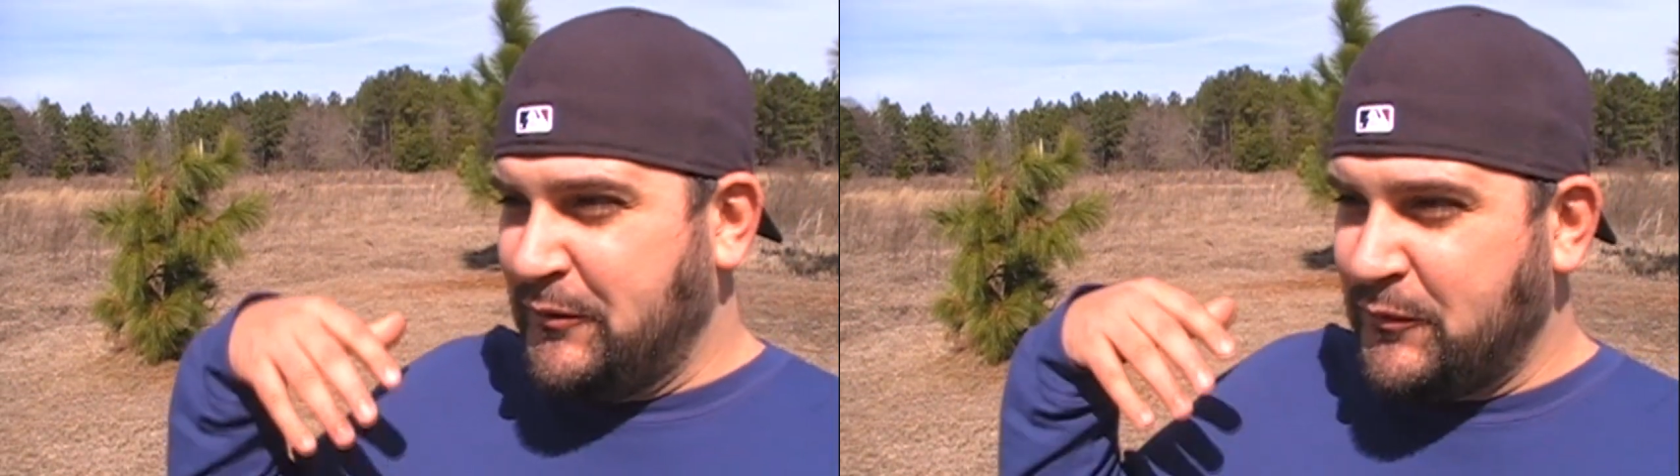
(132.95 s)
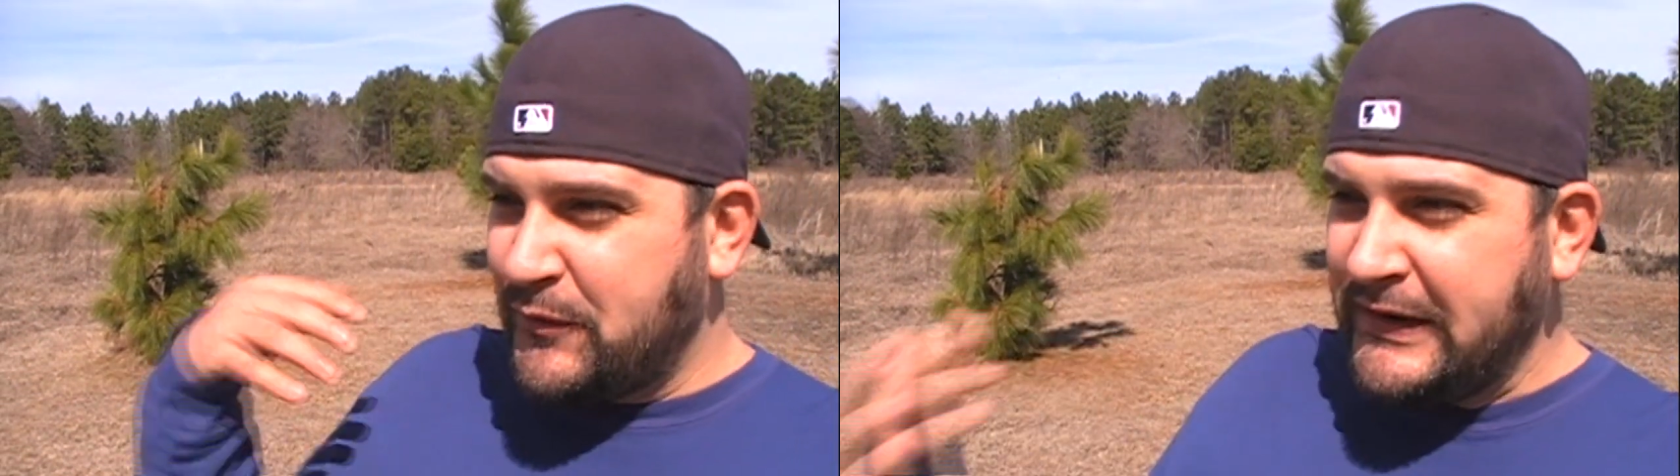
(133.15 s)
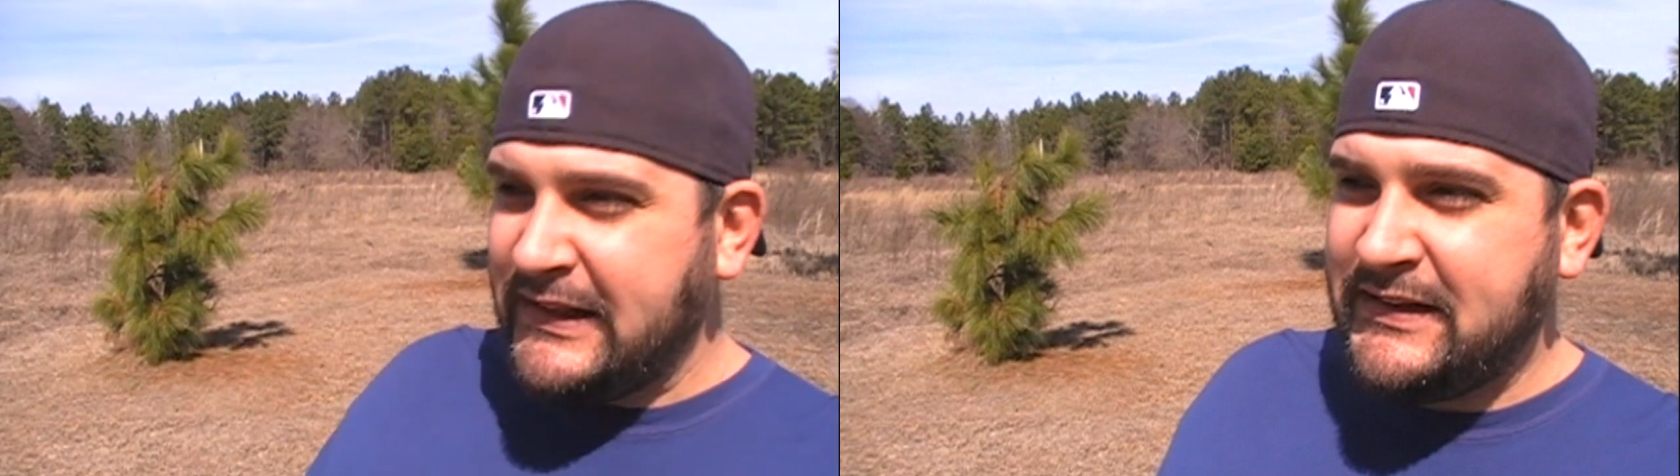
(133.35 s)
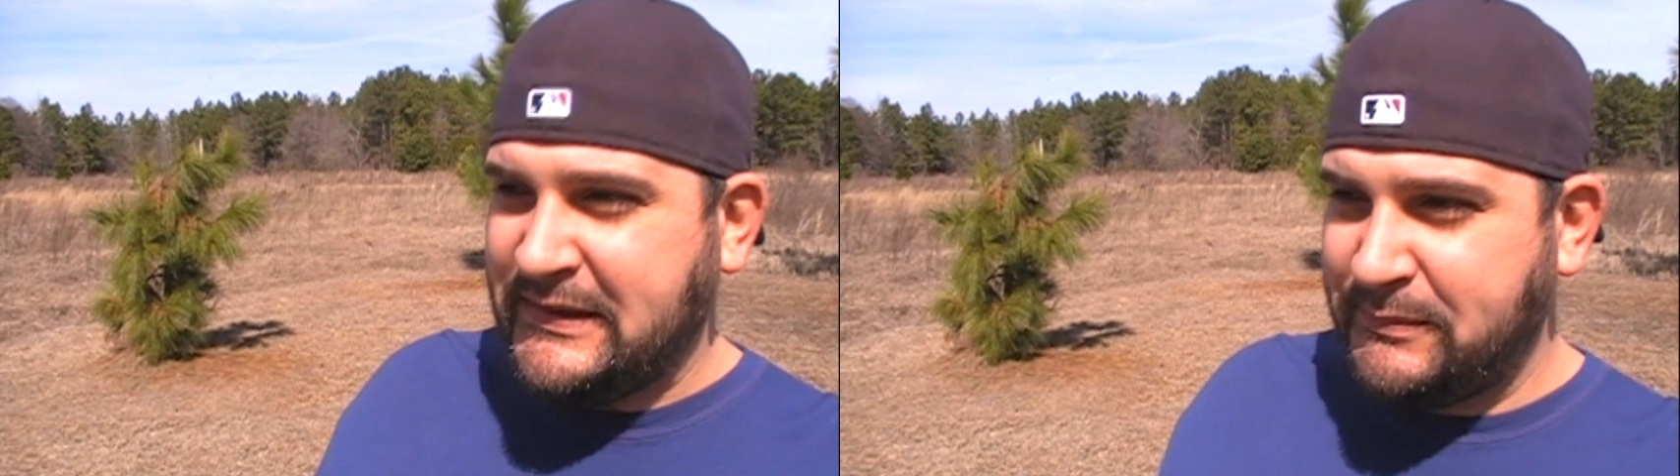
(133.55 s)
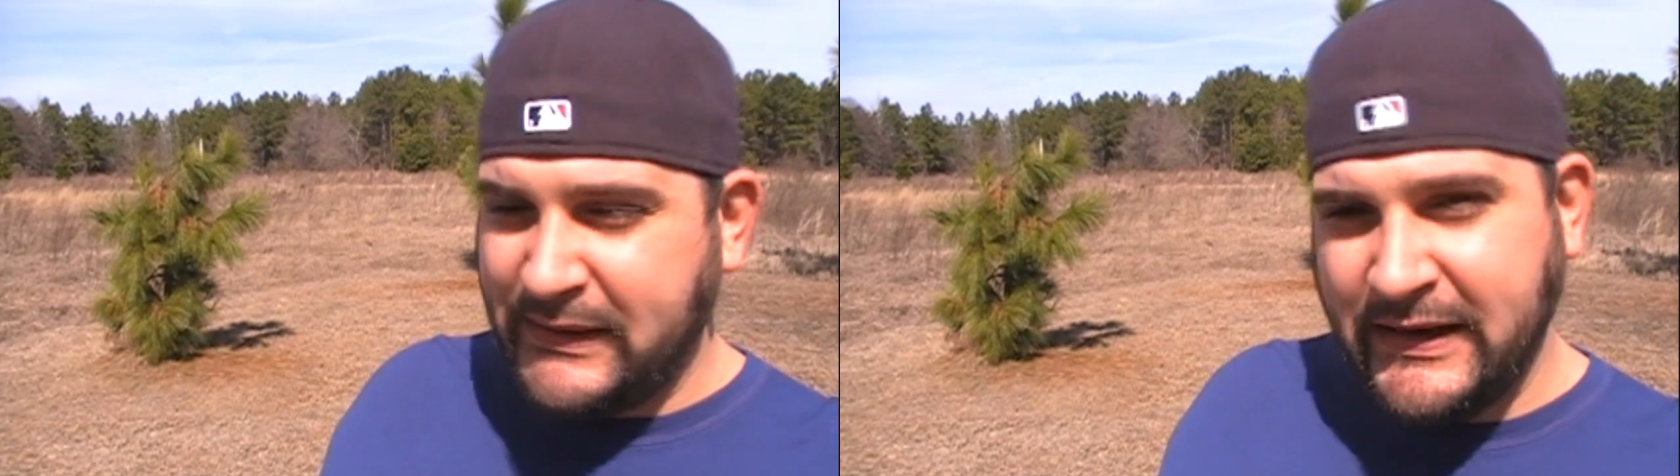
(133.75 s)
really
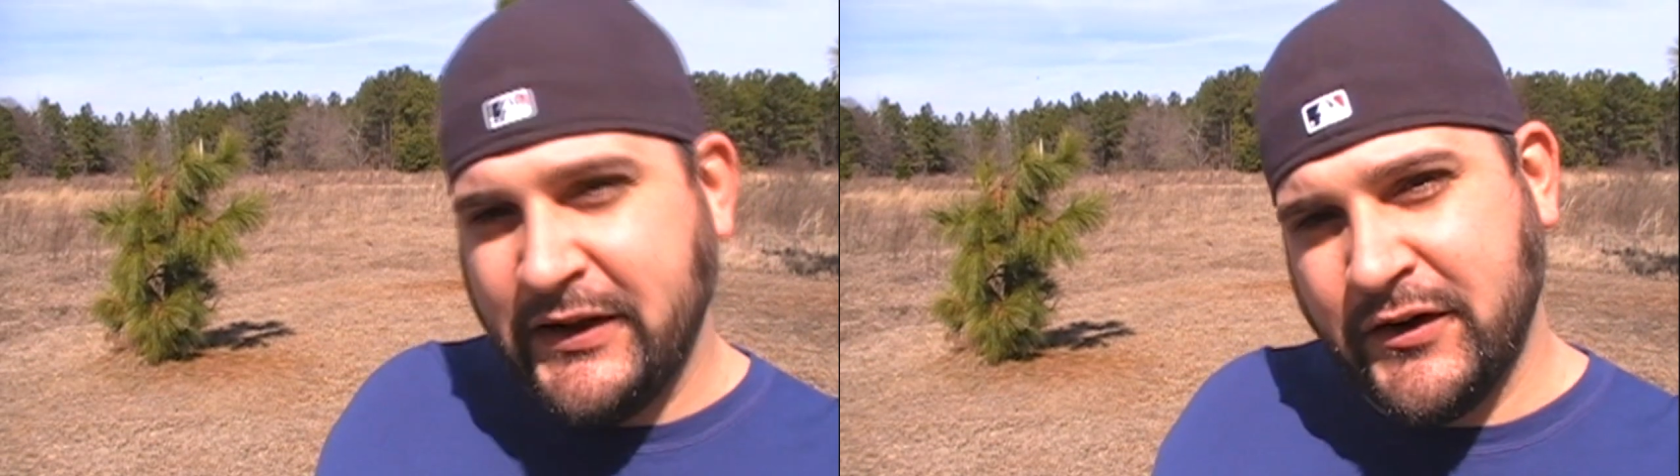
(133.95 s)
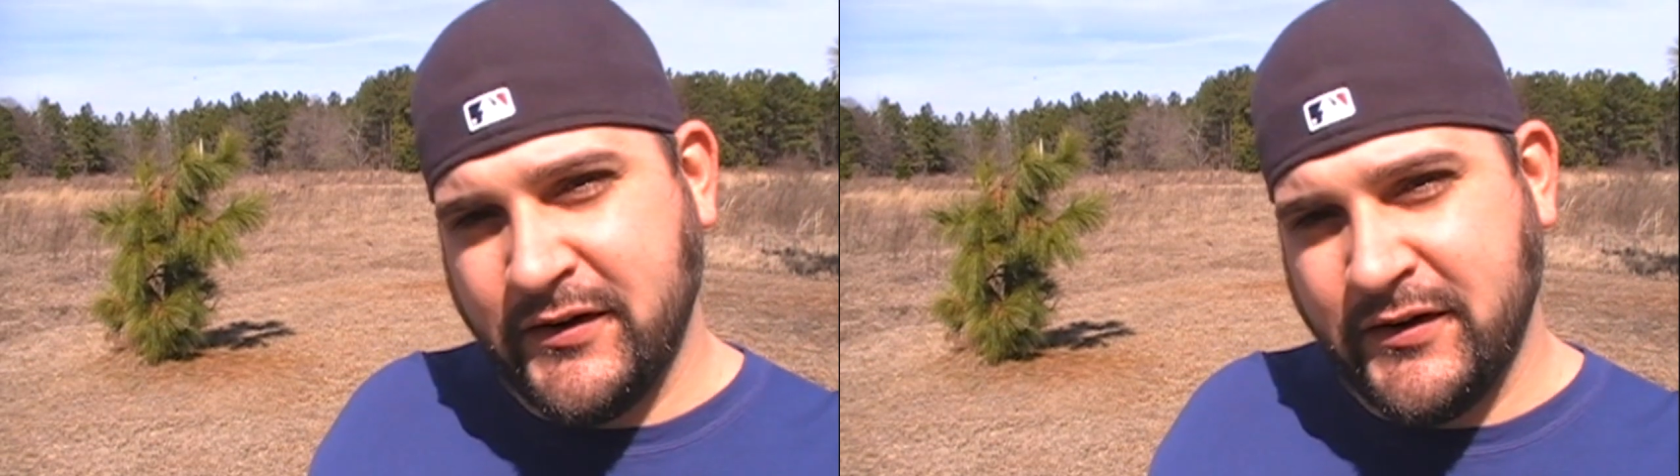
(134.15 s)
spending